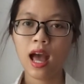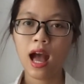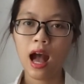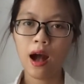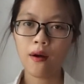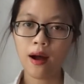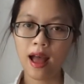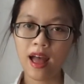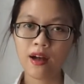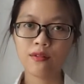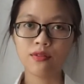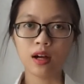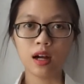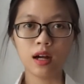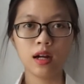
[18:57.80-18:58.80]

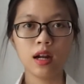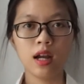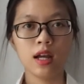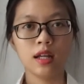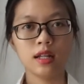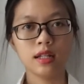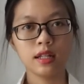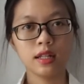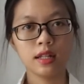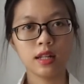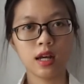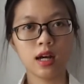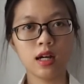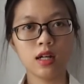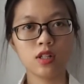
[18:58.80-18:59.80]
However,
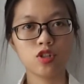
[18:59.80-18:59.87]
the